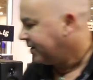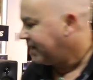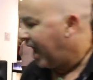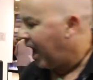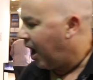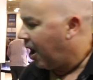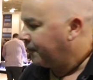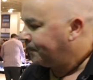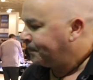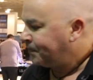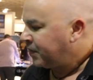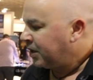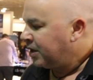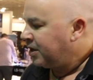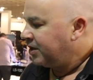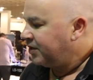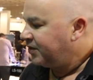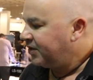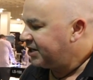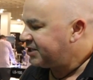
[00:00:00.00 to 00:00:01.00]
Now,
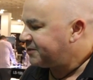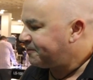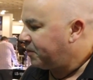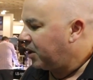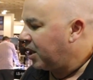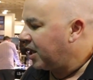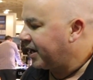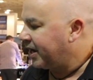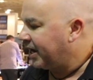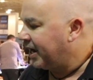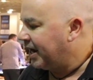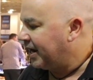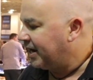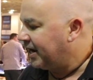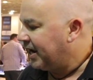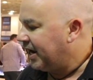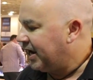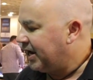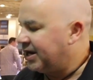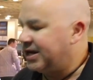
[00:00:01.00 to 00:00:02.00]
this
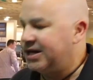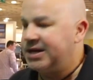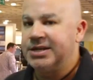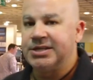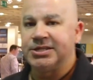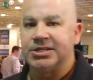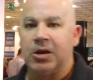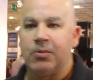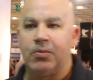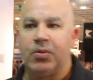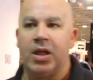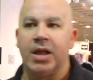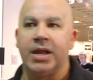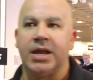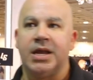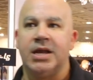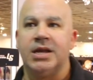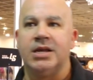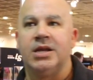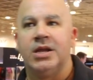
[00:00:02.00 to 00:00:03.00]
plugin is a
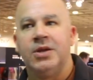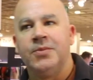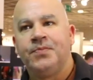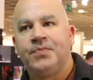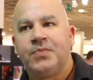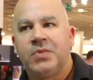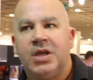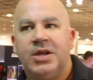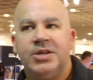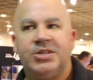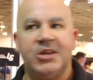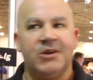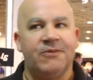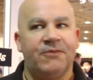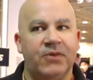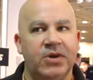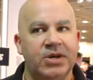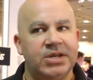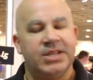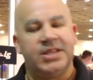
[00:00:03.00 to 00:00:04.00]
plugin
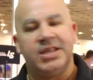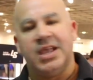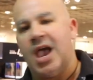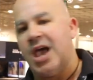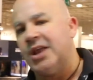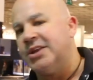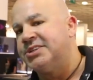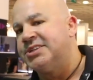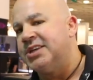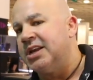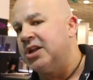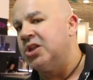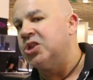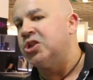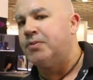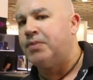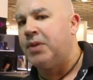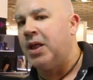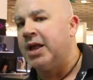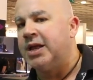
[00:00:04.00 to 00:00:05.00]
different to the artist
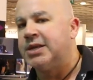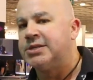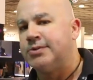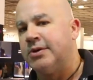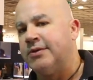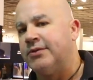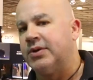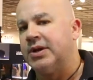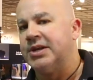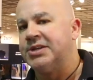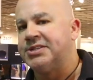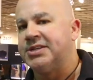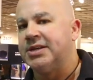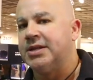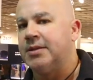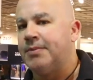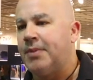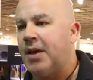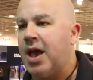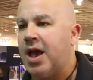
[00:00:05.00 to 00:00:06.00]
signature plugins we've released
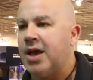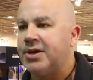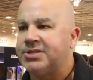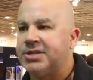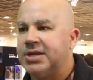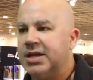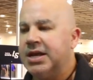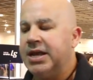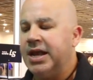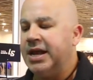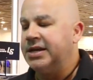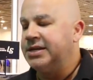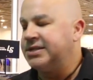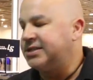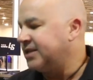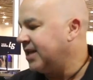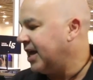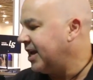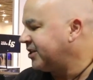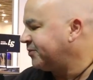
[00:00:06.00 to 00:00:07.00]
in the past. It
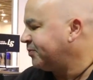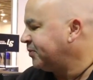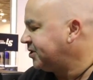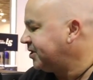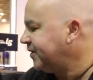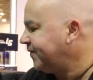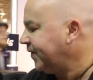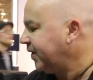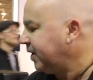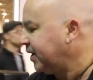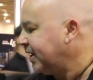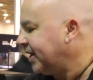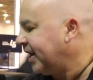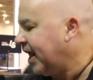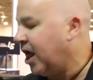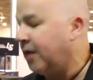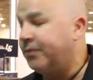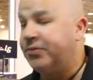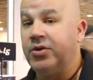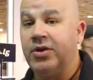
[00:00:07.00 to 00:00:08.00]
is there specifically
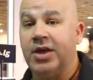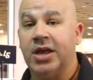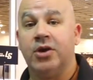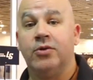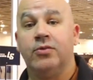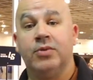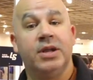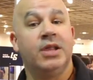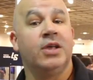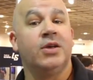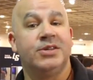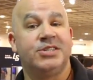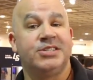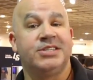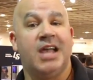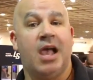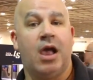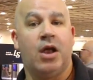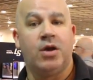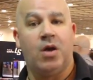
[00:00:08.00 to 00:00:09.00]
to help you get a really good
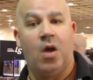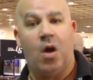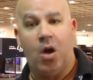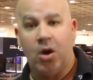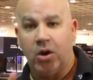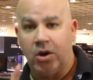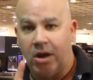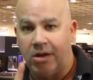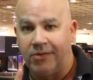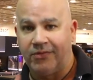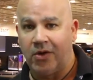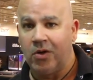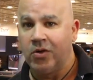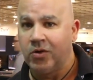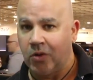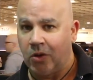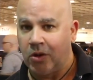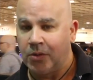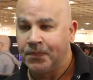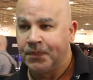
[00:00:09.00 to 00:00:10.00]
sound on a
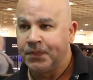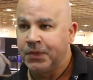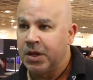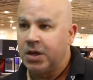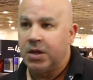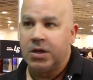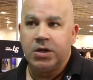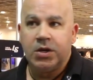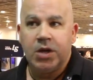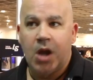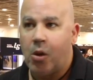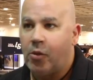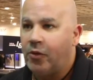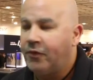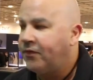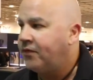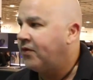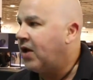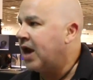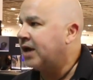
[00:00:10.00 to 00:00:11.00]
vocal. No
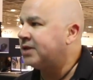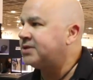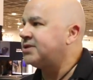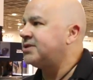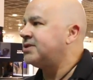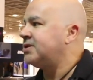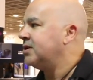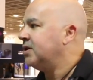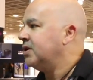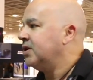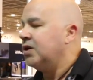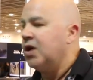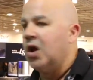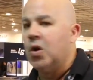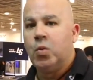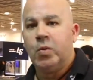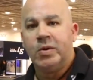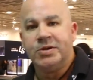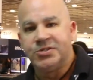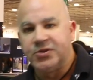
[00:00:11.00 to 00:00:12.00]
effects,
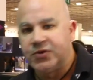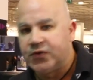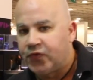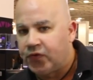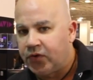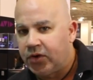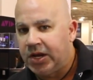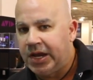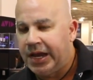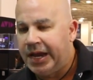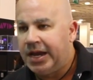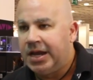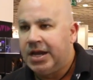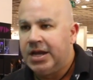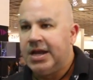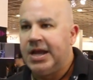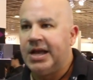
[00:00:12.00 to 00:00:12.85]
no wizardry.